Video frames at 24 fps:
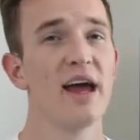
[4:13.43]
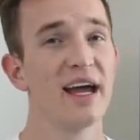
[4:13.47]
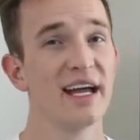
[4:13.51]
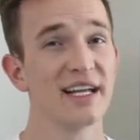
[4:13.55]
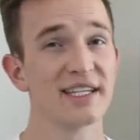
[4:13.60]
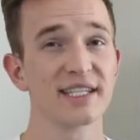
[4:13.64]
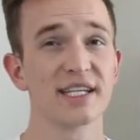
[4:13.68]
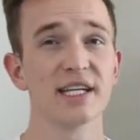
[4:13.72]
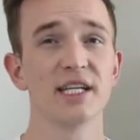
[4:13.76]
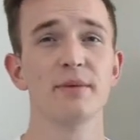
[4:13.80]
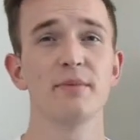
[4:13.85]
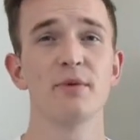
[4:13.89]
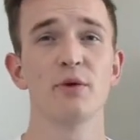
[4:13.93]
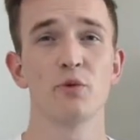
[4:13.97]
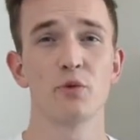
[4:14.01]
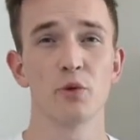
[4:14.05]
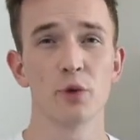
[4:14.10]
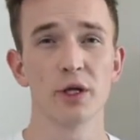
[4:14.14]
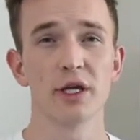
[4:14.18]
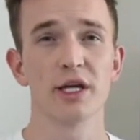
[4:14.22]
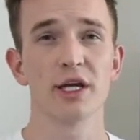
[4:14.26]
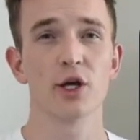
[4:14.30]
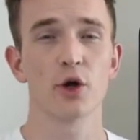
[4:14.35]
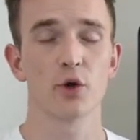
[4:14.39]
it's going to be
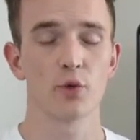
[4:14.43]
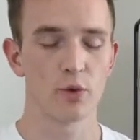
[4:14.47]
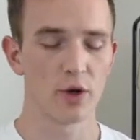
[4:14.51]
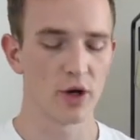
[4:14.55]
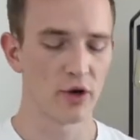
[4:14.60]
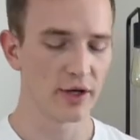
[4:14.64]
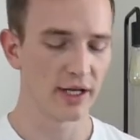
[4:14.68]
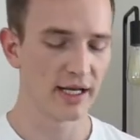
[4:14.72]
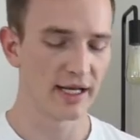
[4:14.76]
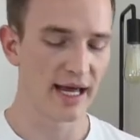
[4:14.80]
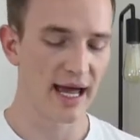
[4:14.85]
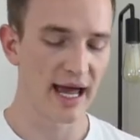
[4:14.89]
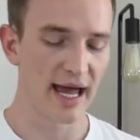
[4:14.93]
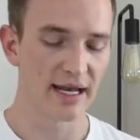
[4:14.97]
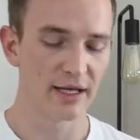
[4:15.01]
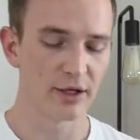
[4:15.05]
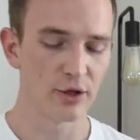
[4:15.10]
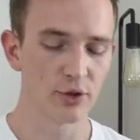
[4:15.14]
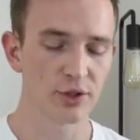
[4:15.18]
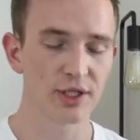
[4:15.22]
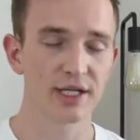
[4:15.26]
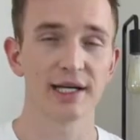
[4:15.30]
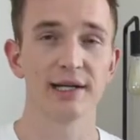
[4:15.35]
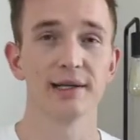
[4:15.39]
really corroded, and
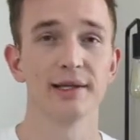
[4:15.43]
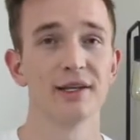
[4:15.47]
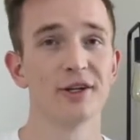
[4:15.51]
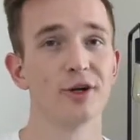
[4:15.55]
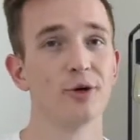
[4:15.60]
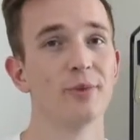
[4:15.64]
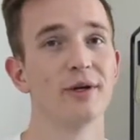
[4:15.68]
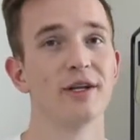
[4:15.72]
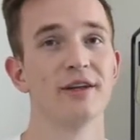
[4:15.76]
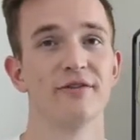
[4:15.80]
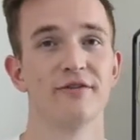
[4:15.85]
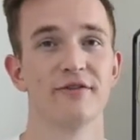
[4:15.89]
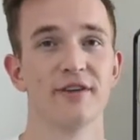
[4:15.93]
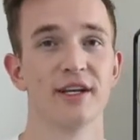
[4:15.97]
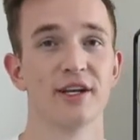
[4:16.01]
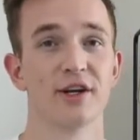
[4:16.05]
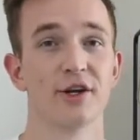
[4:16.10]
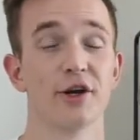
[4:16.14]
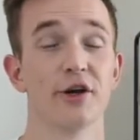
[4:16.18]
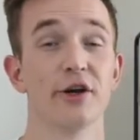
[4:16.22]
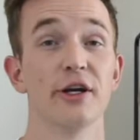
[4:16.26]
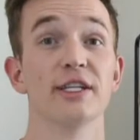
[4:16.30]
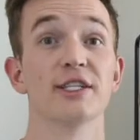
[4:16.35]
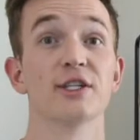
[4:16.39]
using a little bit of
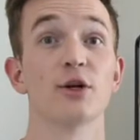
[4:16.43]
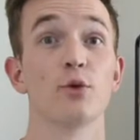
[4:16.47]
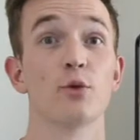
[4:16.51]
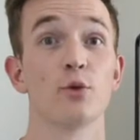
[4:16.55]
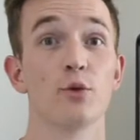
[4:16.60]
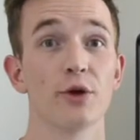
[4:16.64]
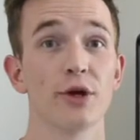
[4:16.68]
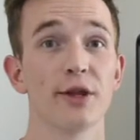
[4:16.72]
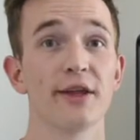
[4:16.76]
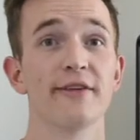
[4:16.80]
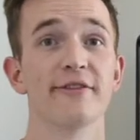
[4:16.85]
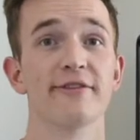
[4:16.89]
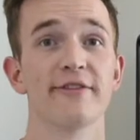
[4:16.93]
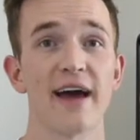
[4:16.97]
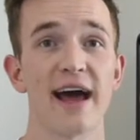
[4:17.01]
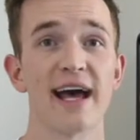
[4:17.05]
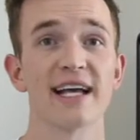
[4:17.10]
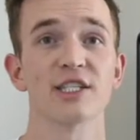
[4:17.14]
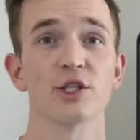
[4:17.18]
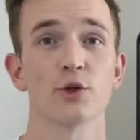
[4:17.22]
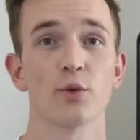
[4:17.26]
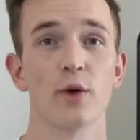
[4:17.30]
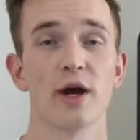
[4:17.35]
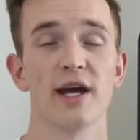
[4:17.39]
vinegar is a really
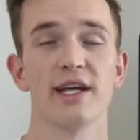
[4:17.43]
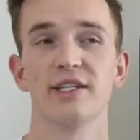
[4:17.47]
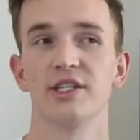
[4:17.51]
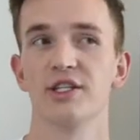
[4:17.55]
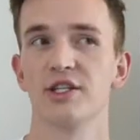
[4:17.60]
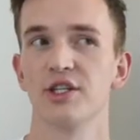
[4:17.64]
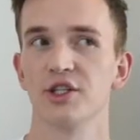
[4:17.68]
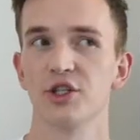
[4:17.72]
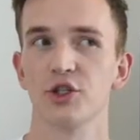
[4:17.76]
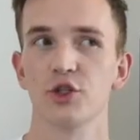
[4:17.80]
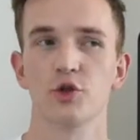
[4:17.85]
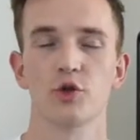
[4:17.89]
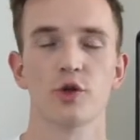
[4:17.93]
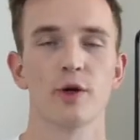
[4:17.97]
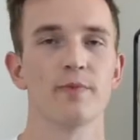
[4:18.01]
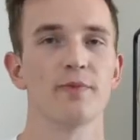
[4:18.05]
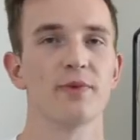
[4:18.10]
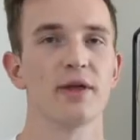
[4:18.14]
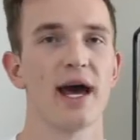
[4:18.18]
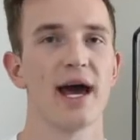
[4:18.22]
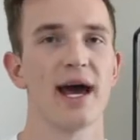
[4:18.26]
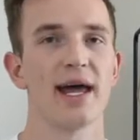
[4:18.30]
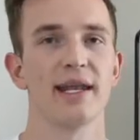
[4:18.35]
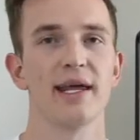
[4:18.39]
fast way to just strip
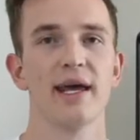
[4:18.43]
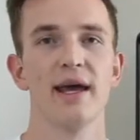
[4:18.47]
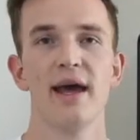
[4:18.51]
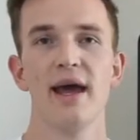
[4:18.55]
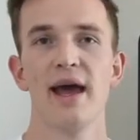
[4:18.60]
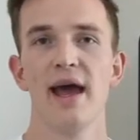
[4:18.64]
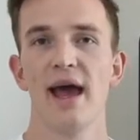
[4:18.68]
that.